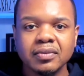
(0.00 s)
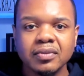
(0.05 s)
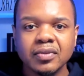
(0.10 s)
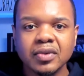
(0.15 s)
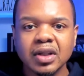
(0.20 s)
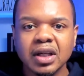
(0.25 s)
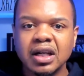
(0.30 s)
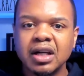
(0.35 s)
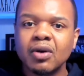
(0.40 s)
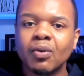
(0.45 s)

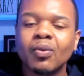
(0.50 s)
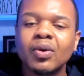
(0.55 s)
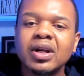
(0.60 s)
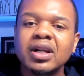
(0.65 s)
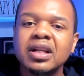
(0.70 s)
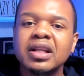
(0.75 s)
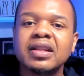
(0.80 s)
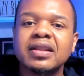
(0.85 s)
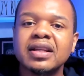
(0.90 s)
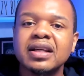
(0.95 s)
And one of
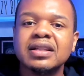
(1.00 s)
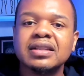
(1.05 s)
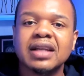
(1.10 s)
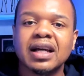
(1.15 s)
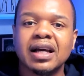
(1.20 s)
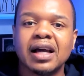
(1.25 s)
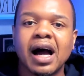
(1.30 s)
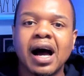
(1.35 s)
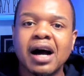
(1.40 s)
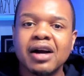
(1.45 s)
the things that,
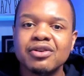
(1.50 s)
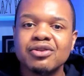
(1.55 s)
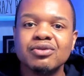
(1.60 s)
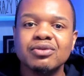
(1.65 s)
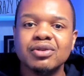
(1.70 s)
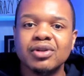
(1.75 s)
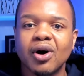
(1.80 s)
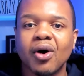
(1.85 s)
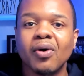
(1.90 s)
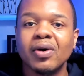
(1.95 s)
how you
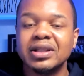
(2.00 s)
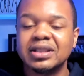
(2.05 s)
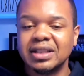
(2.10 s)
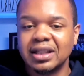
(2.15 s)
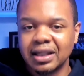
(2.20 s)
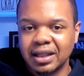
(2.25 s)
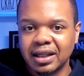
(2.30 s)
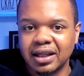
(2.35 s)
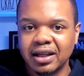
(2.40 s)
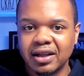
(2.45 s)
know it's a
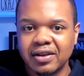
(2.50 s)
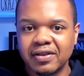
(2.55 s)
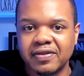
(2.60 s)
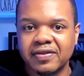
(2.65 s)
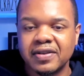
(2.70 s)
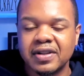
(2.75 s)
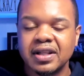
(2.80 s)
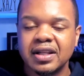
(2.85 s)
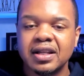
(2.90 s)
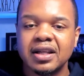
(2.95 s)

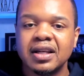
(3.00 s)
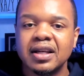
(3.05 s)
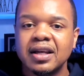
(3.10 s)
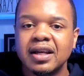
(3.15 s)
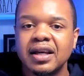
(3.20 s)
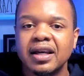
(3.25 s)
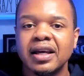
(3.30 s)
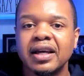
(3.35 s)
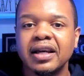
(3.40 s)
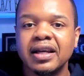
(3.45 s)
gift,
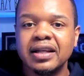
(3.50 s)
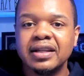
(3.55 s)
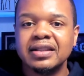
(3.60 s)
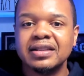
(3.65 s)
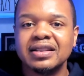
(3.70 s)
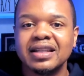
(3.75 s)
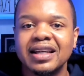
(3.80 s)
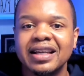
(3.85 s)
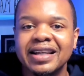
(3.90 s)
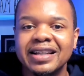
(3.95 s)
is
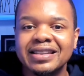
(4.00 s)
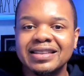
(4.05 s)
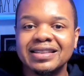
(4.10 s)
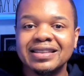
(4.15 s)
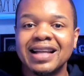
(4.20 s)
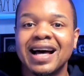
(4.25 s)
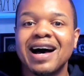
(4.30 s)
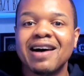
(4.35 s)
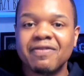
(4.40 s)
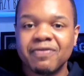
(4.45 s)
it's
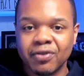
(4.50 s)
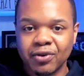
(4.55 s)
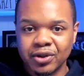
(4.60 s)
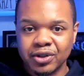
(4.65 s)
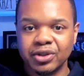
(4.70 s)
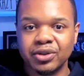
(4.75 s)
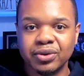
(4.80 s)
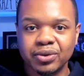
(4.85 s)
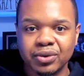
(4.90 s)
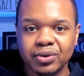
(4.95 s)
not for
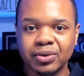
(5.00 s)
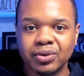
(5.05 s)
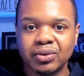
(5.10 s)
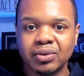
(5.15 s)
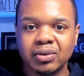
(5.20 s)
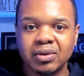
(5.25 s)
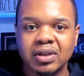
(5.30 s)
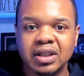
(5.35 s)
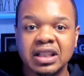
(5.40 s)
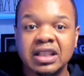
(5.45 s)
you.
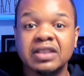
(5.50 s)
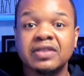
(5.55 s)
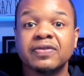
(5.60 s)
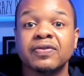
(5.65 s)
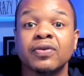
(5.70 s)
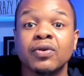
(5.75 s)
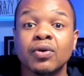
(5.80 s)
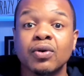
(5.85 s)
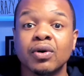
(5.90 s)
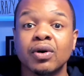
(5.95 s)
It's
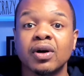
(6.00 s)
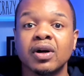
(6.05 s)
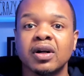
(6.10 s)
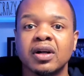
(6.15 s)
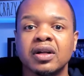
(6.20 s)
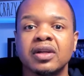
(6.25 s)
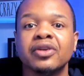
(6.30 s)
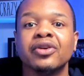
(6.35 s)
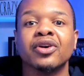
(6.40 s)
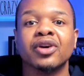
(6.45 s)
for
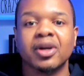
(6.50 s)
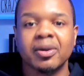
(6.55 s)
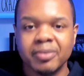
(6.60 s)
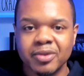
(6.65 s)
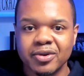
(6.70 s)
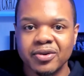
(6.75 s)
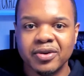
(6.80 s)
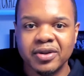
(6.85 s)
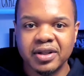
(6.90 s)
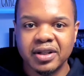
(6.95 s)
your
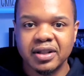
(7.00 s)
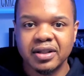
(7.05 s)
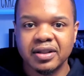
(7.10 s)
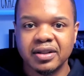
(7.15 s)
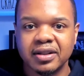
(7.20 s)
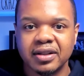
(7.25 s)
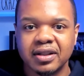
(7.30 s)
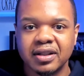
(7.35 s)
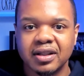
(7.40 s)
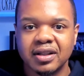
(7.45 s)
community.
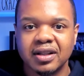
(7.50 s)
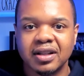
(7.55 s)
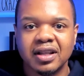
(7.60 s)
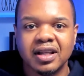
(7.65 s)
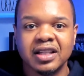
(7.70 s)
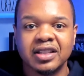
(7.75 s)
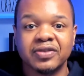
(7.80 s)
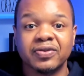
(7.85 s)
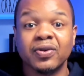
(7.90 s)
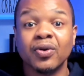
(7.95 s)

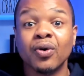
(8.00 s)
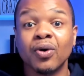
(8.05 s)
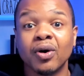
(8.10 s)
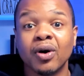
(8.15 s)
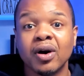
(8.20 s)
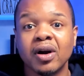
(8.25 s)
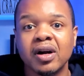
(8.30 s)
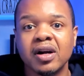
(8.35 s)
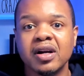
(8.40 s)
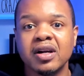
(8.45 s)
It's
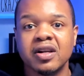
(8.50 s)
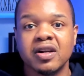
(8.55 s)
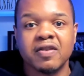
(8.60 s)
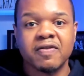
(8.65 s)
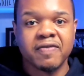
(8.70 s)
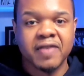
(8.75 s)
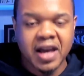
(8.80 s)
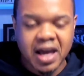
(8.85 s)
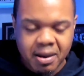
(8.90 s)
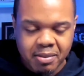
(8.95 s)
for your
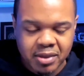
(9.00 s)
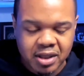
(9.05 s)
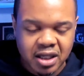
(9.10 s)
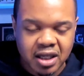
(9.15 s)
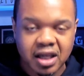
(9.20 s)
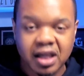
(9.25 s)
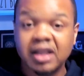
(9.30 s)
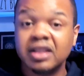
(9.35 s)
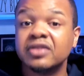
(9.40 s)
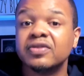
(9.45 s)
family.
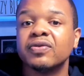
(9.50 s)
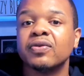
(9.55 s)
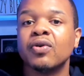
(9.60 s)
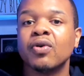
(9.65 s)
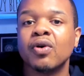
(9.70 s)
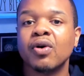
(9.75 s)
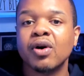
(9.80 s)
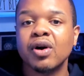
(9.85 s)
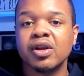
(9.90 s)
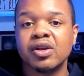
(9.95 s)
It's
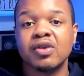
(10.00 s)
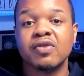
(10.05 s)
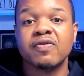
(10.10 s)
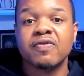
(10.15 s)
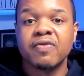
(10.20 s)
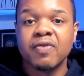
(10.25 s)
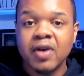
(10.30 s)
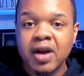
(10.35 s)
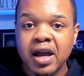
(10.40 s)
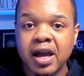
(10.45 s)
for your
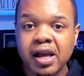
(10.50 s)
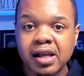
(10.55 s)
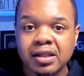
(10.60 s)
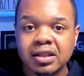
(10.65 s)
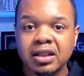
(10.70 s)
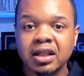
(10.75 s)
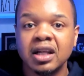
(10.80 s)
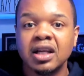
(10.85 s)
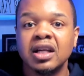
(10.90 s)
friends.